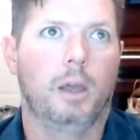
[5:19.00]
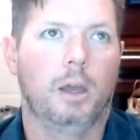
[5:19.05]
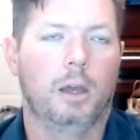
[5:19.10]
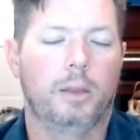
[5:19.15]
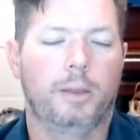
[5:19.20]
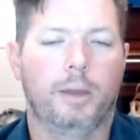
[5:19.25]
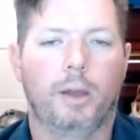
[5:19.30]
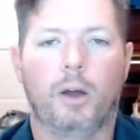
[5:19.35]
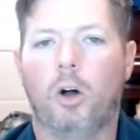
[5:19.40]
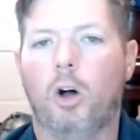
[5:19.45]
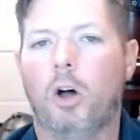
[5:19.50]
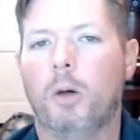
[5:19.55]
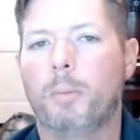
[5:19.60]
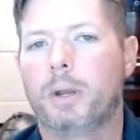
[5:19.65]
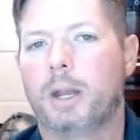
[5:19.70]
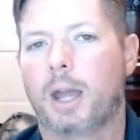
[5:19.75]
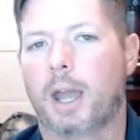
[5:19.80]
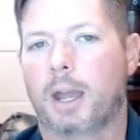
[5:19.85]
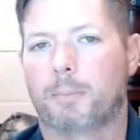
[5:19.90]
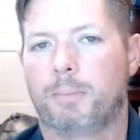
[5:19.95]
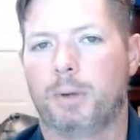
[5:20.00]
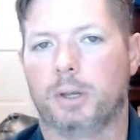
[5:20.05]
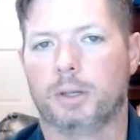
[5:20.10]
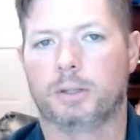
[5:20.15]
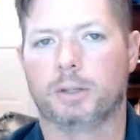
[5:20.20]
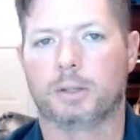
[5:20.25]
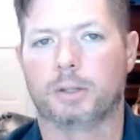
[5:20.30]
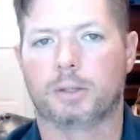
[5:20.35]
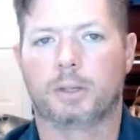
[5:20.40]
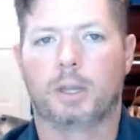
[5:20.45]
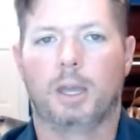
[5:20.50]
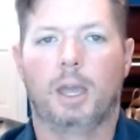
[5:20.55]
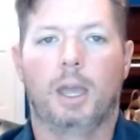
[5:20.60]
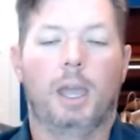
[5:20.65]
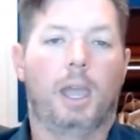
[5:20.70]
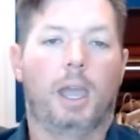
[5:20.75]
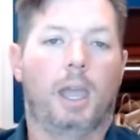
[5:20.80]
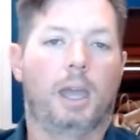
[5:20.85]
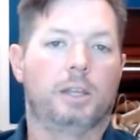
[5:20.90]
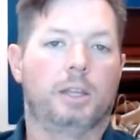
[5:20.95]
almanac business,
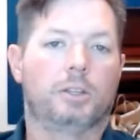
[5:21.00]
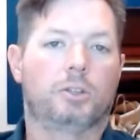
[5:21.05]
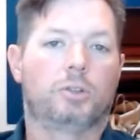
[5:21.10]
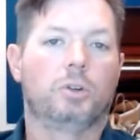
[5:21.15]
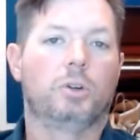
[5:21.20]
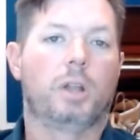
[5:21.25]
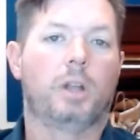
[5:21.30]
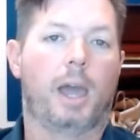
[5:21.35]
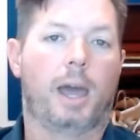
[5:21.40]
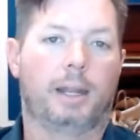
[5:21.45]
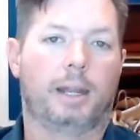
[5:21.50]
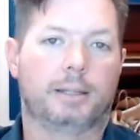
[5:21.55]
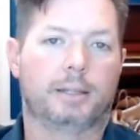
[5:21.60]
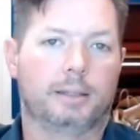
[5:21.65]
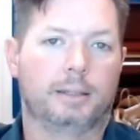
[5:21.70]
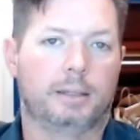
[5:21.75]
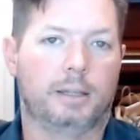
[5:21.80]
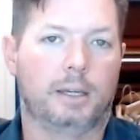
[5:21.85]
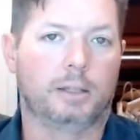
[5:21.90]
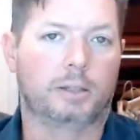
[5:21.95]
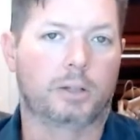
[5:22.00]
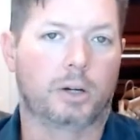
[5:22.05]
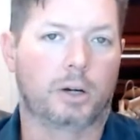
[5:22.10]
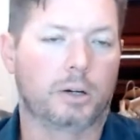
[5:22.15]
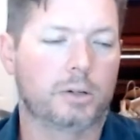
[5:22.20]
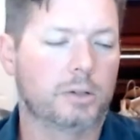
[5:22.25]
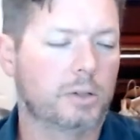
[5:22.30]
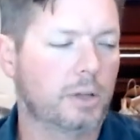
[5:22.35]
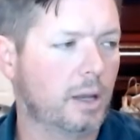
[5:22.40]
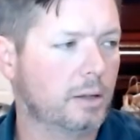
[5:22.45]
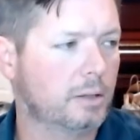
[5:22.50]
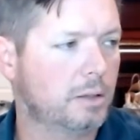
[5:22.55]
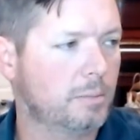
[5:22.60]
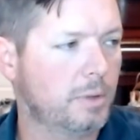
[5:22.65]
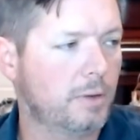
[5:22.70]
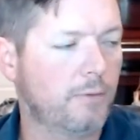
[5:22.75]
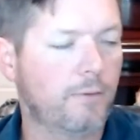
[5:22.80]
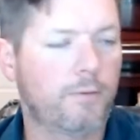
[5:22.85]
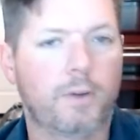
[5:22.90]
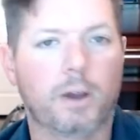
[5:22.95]
and he's good at it. He turns out to be
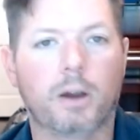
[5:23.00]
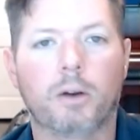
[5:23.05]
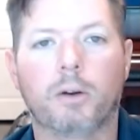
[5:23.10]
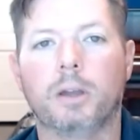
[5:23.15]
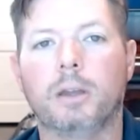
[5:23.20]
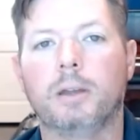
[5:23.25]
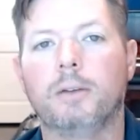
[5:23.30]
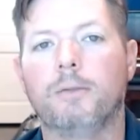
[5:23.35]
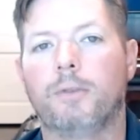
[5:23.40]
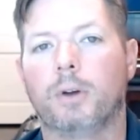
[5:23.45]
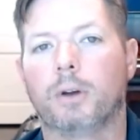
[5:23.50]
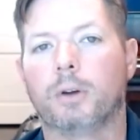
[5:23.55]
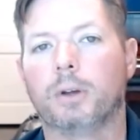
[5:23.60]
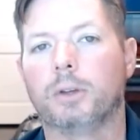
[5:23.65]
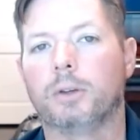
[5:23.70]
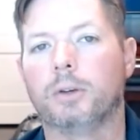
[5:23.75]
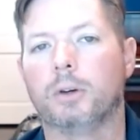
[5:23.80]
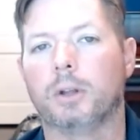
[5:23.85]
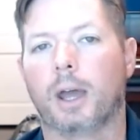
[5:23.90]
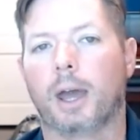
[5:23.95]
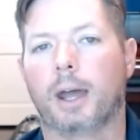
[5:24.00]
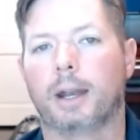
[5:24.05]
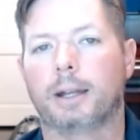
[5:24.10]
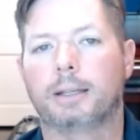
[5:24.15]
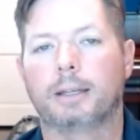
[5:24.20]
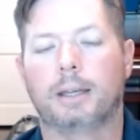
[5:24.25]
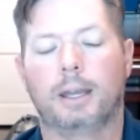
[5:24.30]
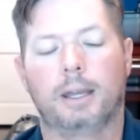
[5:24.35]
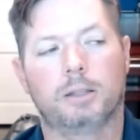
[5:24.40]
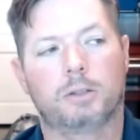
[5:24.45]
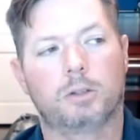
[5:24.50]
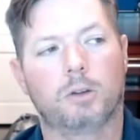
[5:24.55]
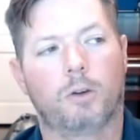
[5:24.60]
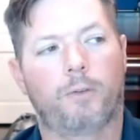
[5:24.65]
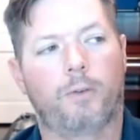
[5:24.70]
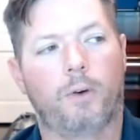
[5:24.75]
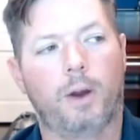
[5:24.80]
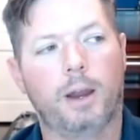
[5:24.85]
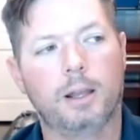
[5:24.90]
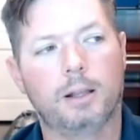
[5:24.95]
very, very good at it. And so
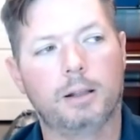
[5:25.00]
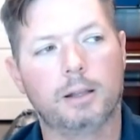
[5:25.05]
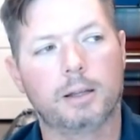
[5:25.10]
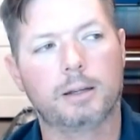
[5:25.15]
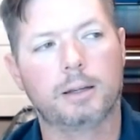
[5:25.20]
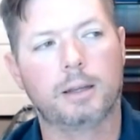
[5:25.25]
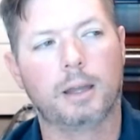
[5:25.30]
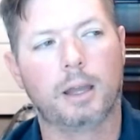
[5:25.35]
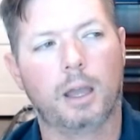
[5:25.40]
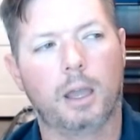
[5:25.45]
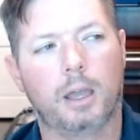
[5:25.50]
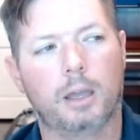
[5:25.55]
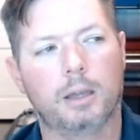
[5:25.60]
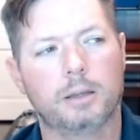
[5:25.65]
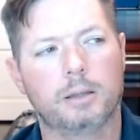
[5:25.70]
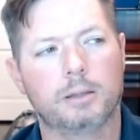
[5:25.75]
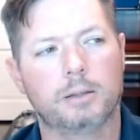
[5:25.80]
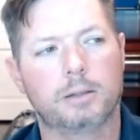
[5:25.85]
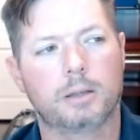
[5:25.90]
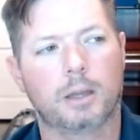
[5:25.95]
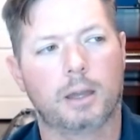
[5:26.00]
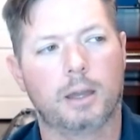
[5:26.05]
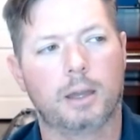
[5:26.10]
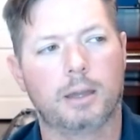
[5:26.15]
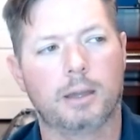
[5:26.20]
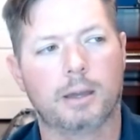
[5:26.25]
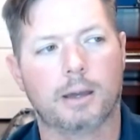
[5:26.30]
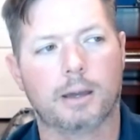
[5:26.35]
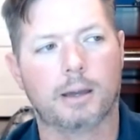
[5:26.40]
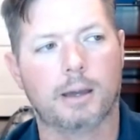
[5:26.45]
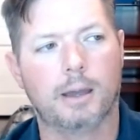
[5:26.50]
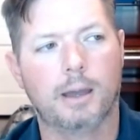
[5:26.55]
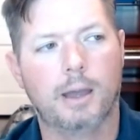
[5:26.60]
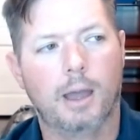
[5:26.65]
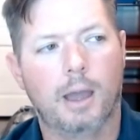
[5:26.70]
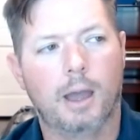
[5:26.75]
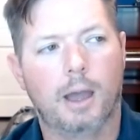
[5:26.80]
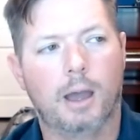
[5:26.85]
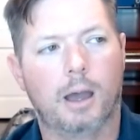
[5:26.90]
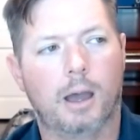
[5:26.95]
Franklin is a
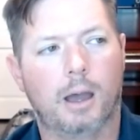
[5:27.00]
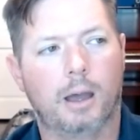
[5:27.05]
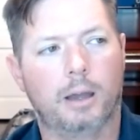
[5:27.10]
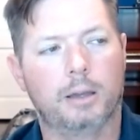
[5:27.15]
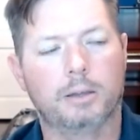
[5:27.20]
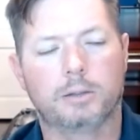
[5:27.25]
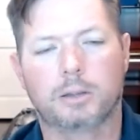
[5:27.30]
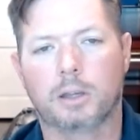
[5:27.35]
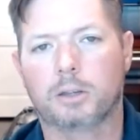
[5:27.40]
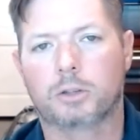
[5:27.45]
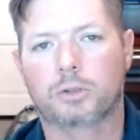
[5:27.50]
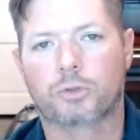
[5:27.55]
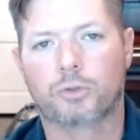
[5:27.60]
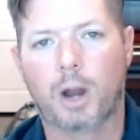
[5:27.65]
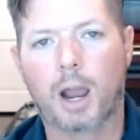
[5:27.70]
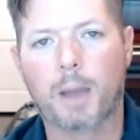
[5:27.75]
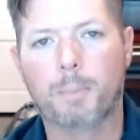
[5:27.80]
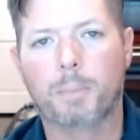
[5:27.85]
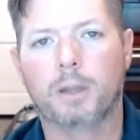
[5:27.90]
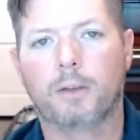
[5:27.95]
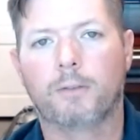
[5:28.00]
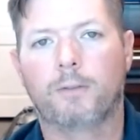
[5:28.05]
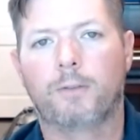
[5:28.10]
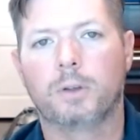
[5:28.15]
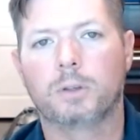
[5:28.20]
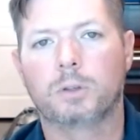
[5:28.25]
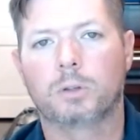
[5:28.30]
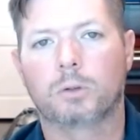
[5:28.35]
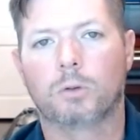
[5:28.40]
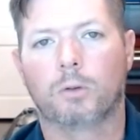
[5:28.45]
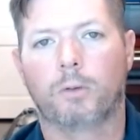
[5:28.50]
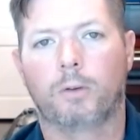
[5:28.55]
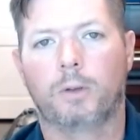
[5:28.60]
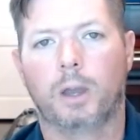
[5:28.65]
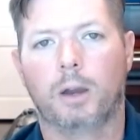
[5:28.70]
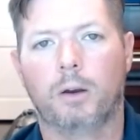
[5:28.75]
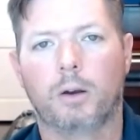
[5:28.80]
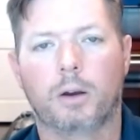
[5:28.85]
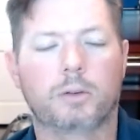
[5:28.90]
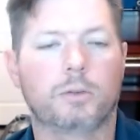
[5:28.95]
strapping physical
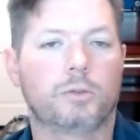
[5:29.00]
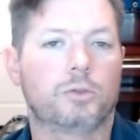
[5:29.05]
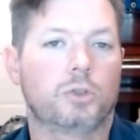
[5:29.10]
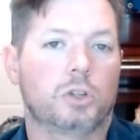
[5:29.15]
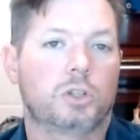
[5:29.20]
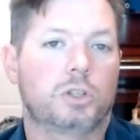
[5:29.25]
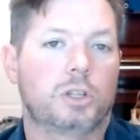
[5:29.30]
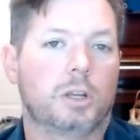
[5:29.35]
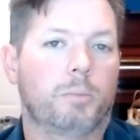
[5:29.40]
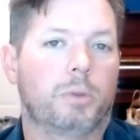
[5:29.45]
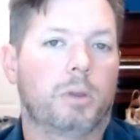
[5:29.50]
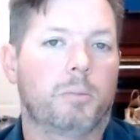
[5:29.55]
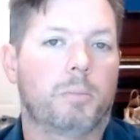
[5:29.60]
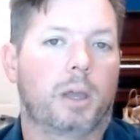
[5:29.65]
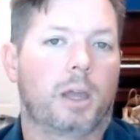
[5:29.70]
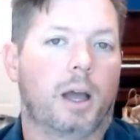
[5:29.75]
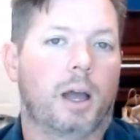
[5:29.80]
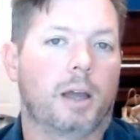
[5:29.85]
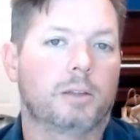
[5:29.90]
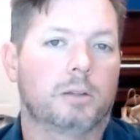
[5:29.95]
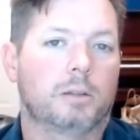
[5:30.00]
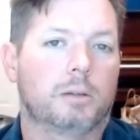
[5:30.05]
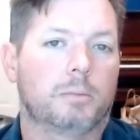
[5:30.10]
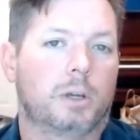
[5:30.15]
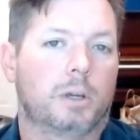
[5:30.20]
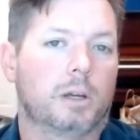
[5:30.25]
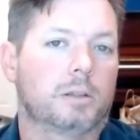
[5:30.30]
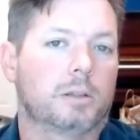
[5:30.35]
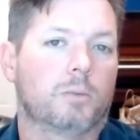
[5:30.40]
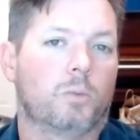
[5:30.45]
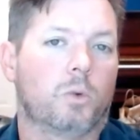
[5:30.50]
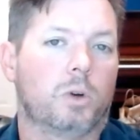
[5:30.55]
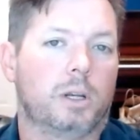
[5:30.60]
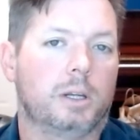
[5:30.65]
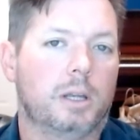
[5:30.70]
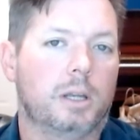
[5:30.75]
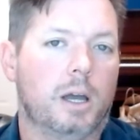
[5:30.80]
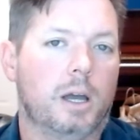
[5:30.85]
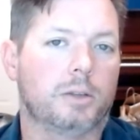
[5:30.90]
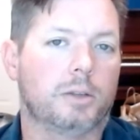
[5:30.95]
character just simply because of what he
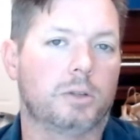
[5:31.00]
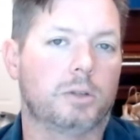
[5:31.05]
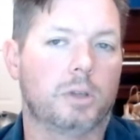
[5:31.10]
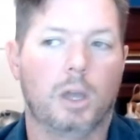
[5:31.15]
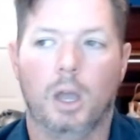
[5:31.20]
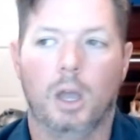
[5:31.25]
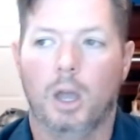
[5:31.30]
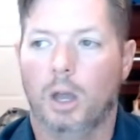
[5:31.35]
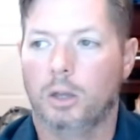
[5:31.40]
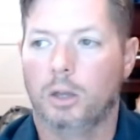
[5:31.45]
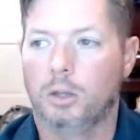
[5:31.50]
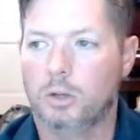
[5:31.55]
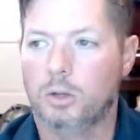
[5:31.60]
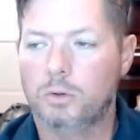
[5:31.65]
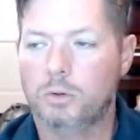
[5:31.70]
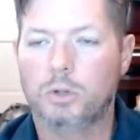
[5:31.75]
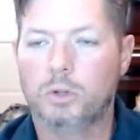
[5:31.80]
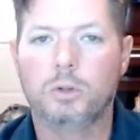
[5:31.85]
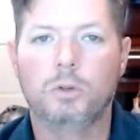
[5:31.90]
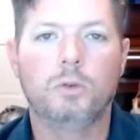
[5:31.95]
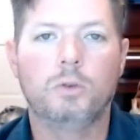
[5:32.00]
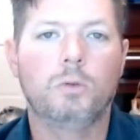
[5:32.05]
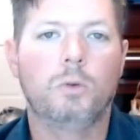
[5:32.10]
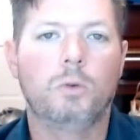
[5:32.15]
does. You do